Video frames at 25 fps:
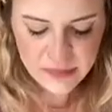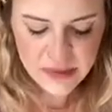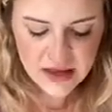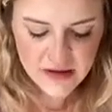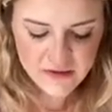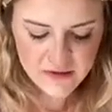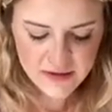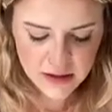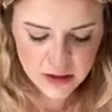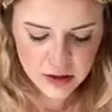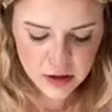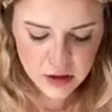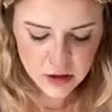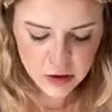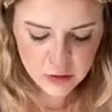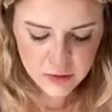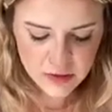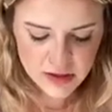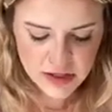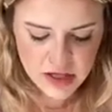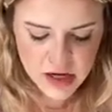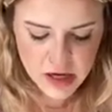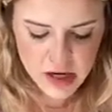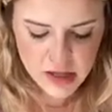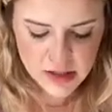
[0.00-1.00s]
If the curl
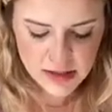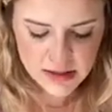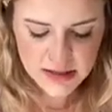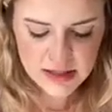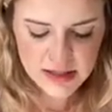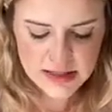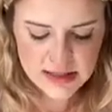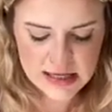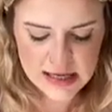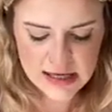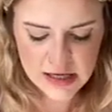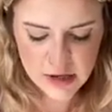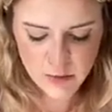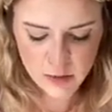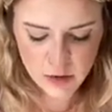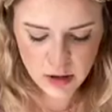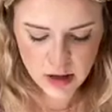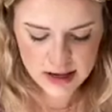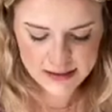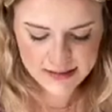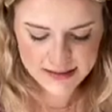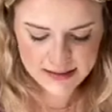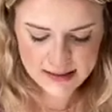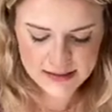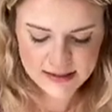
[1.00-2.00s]
returns, continue
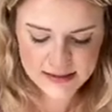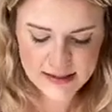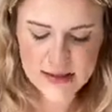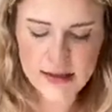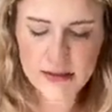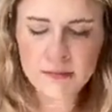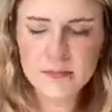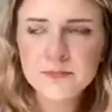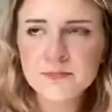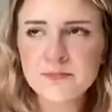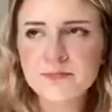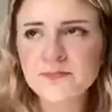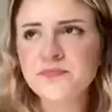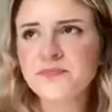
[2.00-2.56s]
processing.